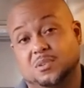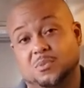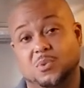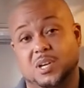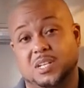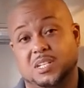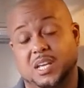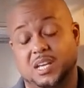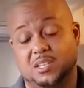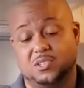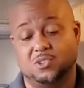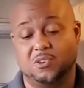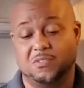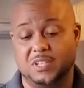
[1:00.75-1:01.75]
one day,
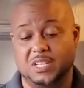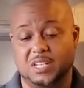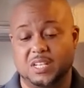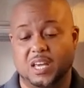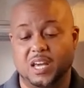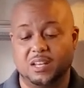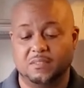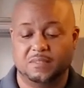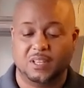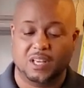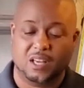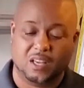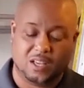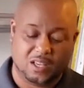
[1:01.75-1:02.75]
surfing the net.
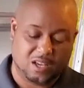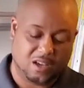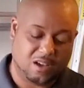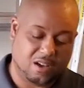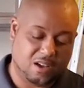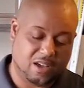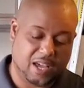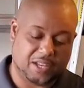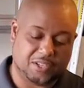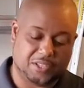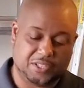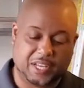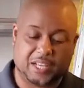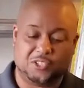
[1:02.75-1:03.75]
Uh, as,
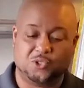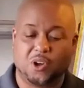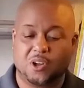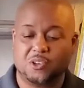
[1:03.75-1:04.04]
as, you